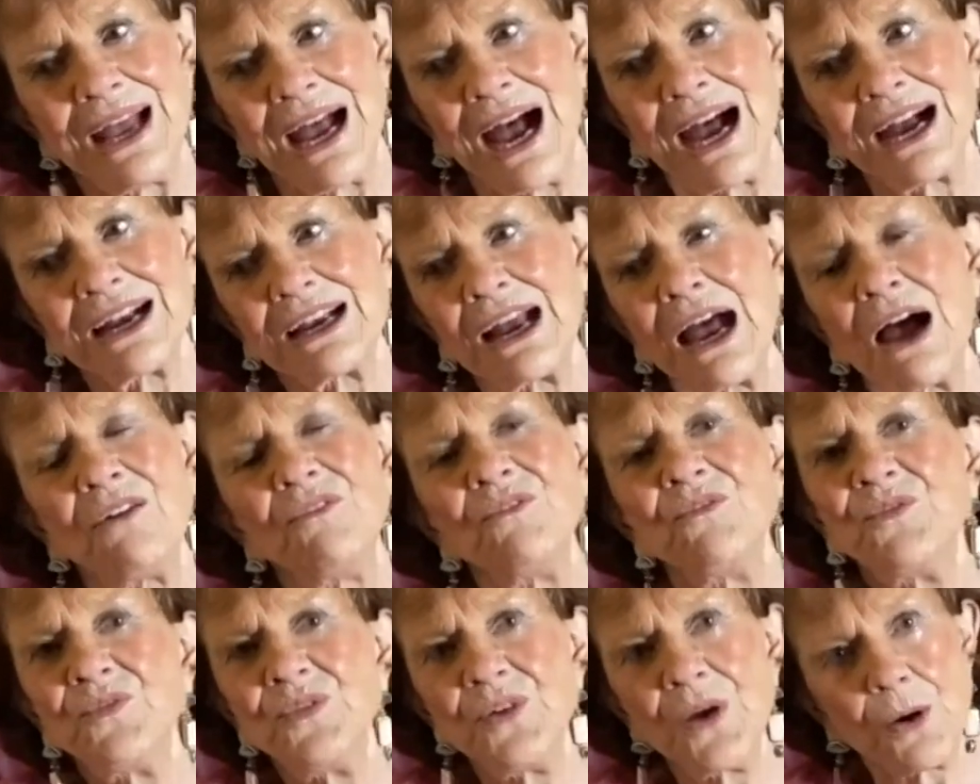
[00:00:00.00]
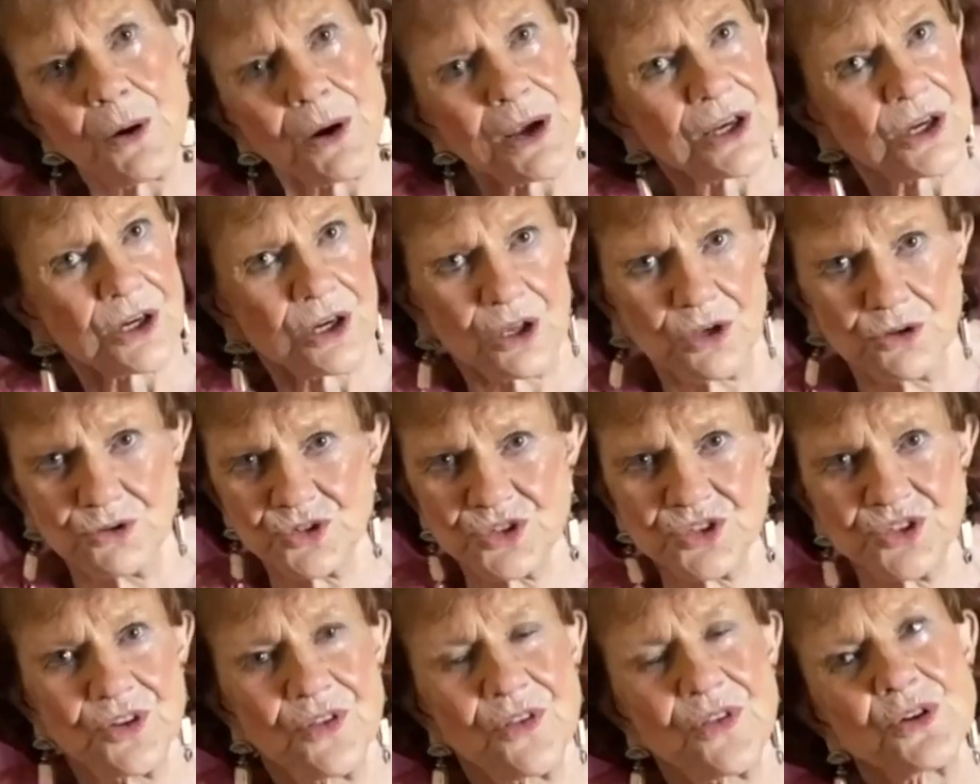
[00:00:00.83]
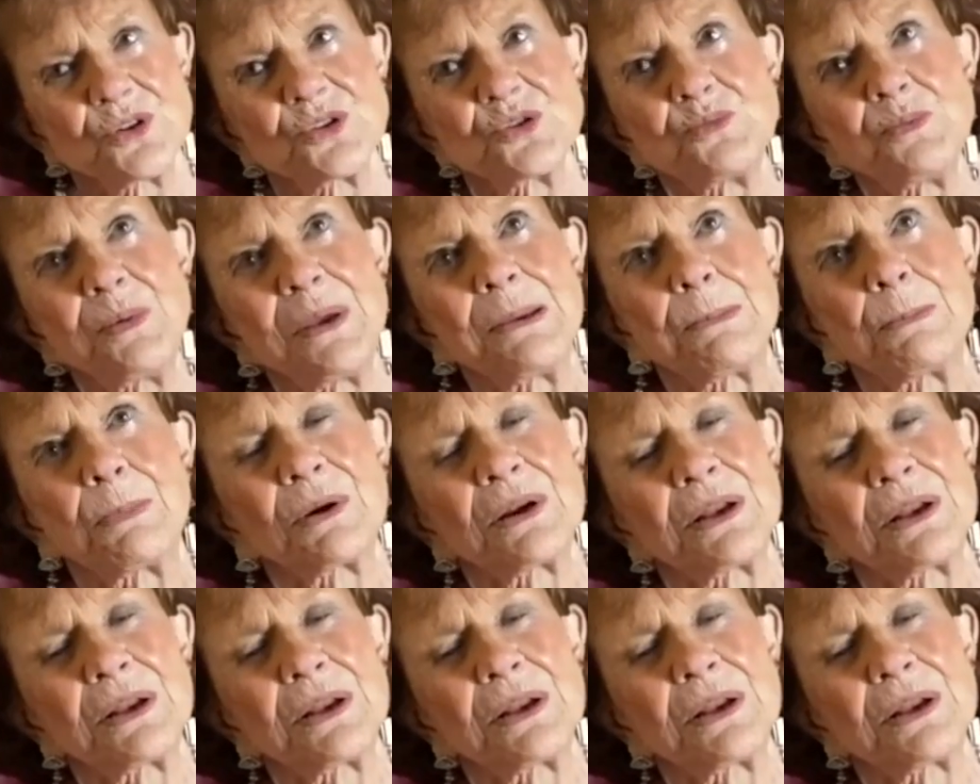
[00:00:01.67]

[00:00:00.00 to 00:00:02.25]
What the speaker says: I got very close to those people,